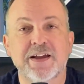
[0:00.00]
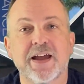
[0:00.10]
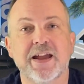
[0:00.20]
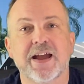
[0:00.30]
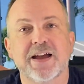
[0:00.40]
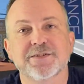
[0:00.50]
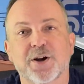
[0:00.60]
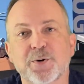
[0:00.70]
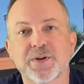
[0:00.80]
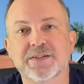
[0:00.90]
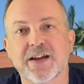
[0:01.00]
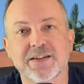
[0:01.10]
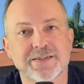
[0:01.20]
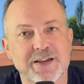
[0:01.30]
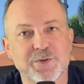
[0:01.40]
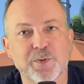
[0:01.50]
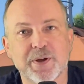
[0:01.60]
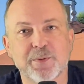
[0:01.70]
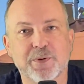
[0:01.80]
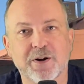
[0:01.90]
Hey, as always, guys, thanks for
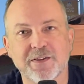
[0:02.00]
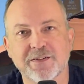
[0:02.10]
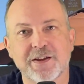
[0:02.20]
being a part of this.